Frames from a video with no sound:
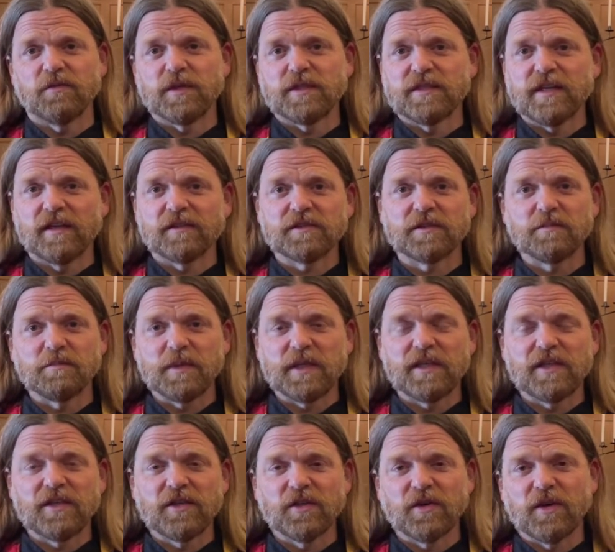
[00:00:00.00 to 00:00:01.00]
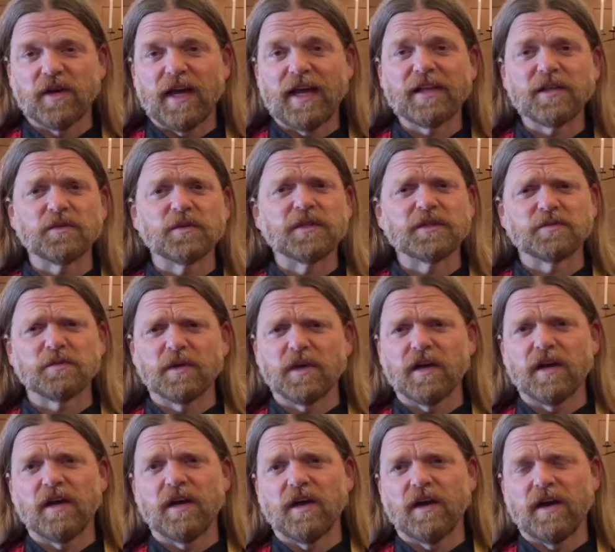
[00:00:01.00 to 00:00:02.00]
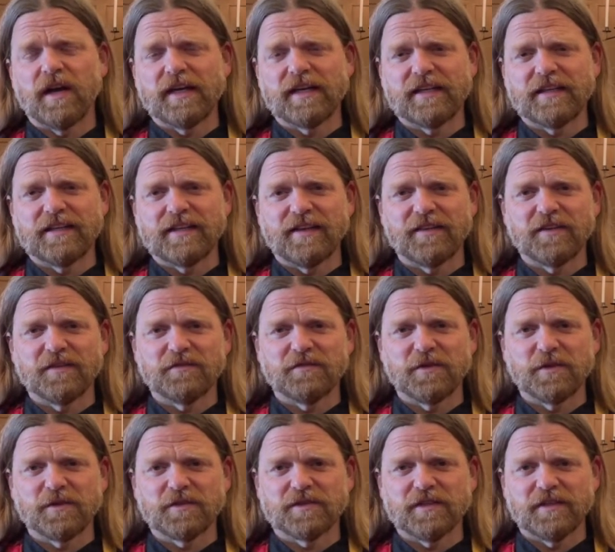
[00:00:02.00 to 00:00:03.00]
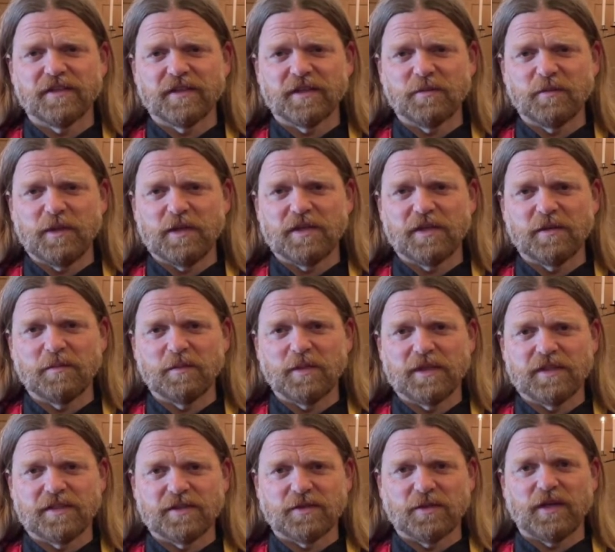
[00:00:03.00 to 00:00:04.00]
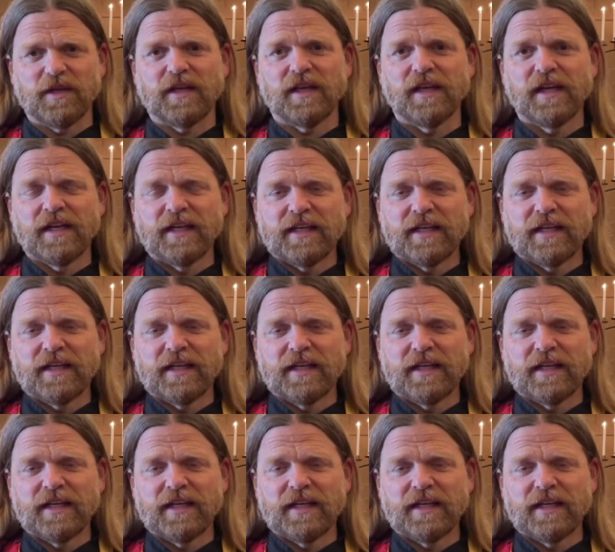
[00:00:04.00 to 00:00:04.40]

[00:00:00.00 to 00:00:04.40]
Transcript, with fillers: reach out to me or Eloise McGaw or any of the other folks on the Committee on Ministry.